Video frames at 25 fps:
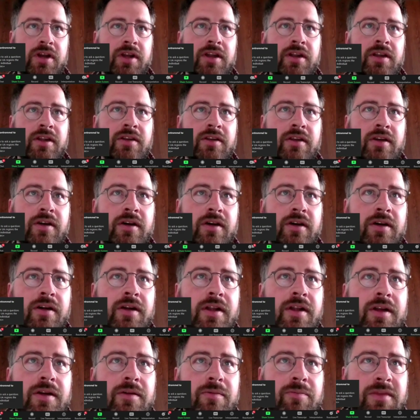and
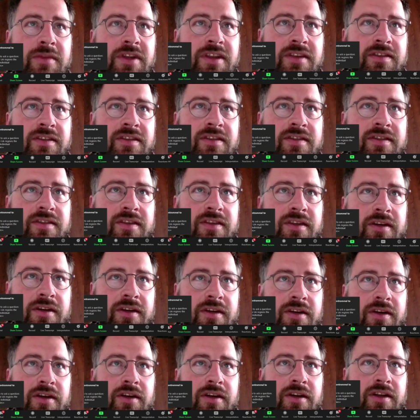Ms.
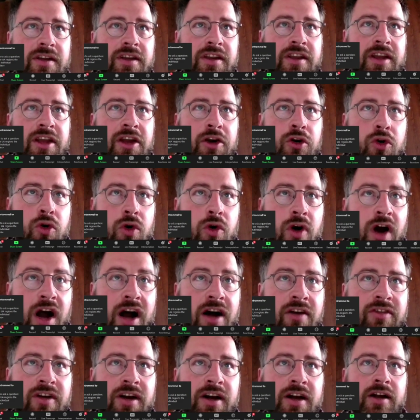
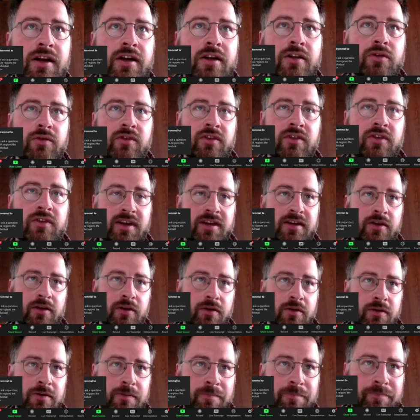YEHOROVA-LUTSENKO.
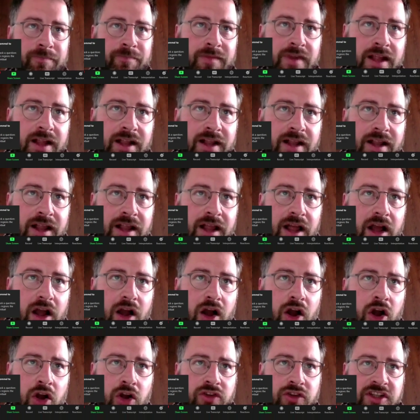
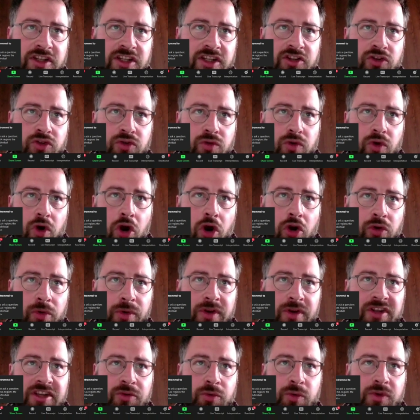Did you
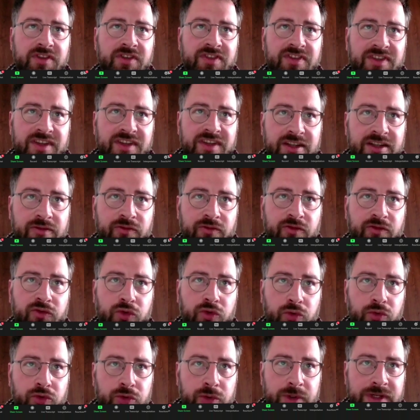already receive
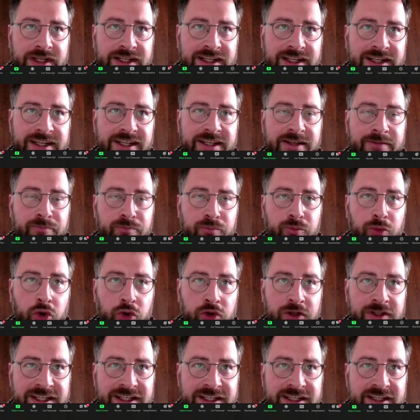concretely
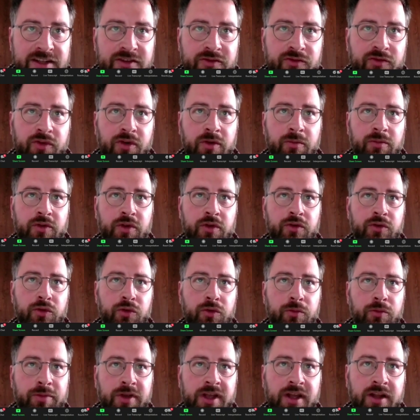money from the
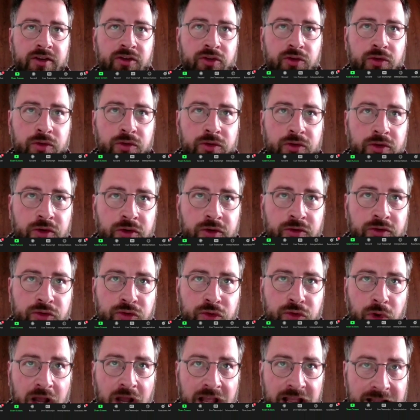European Union
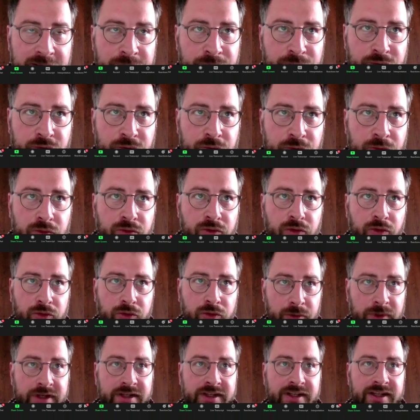to help you
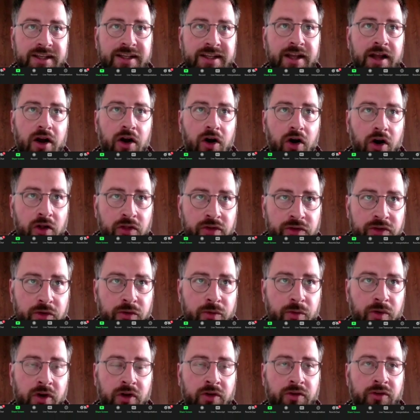concretely on the
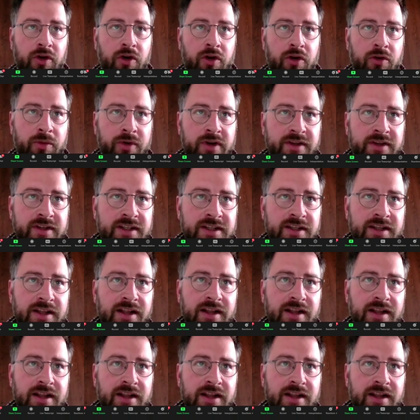ground already?